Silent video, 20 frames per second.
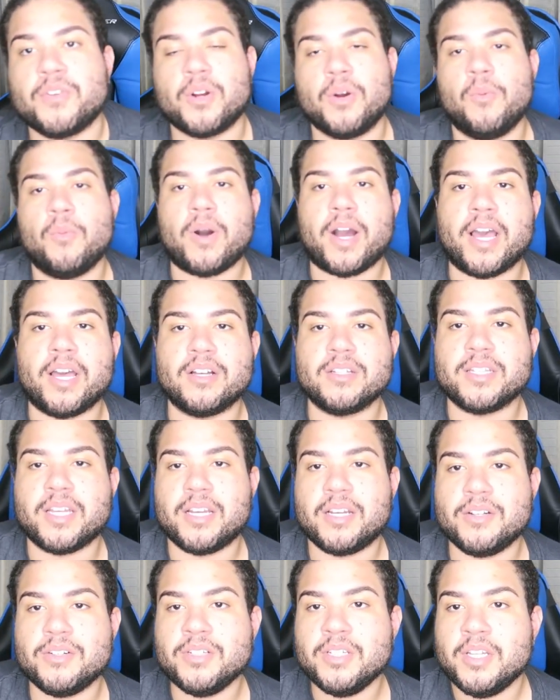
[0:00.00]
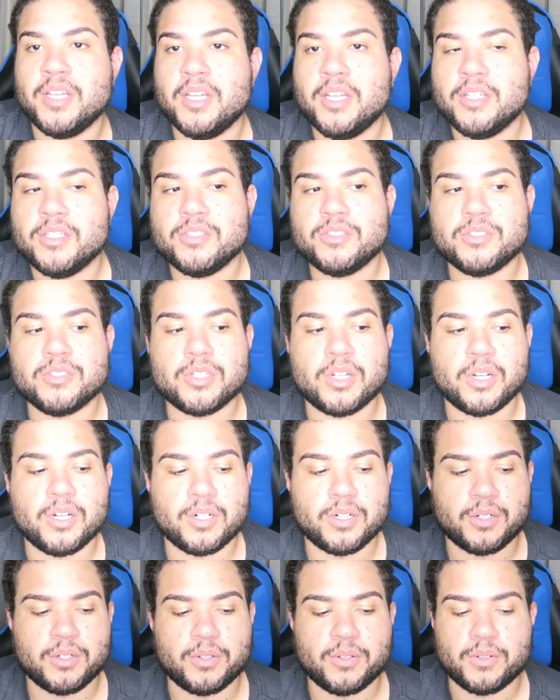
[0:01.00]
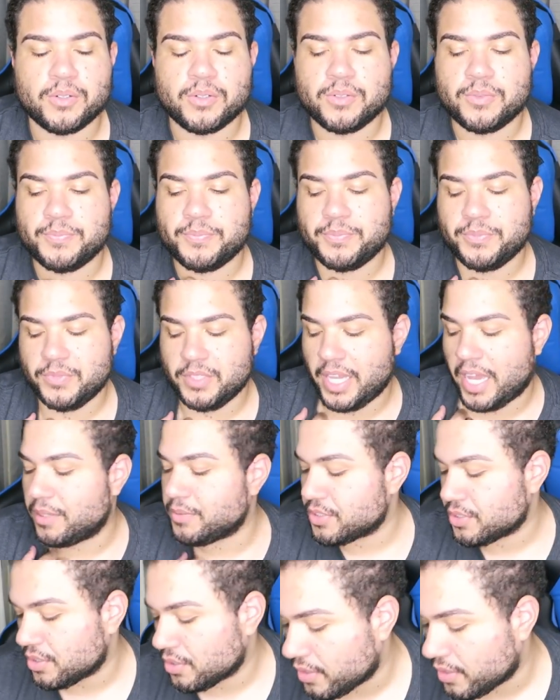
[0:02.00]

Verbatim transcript: for a while now. So yeah, I'm just